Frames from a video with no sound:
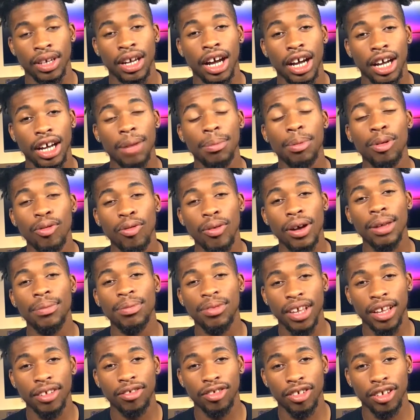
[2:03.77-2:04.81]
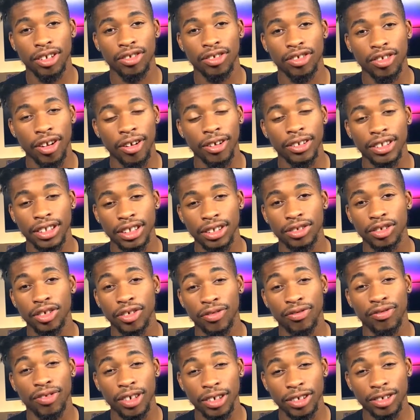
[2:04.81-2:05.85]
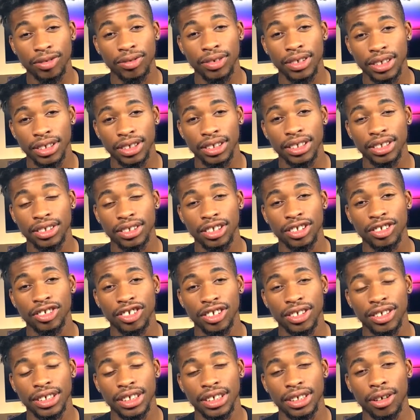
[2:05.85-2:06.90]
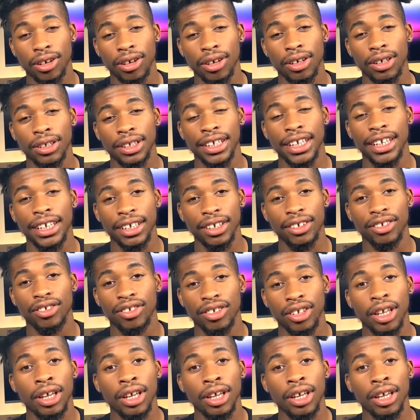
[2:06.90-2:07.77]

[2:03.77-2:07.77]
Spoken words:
A couple websites you can start your virtual assistant journey on is